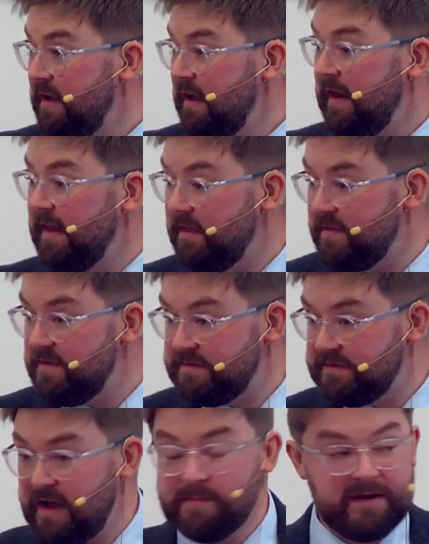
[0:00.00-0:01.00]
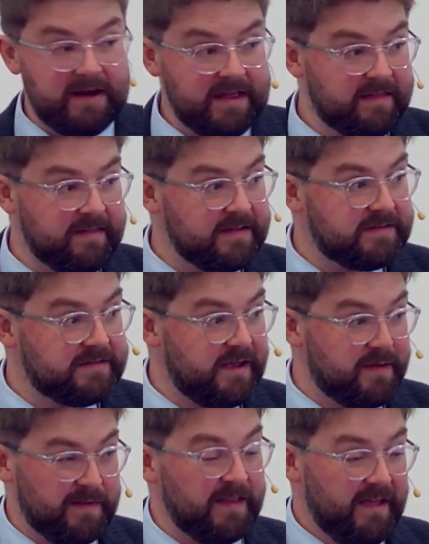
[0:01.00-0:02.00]
I like this Psalm and I like that
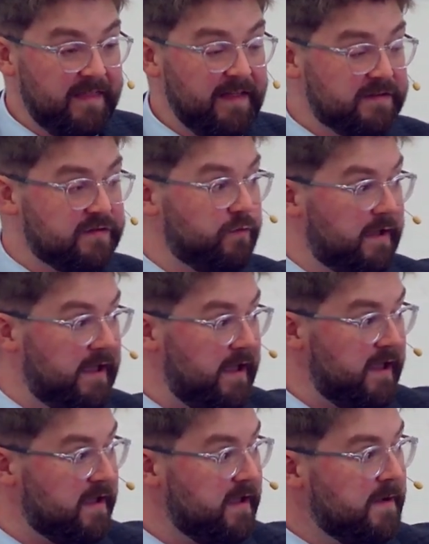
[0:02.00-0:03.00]
Psalm, and that's okay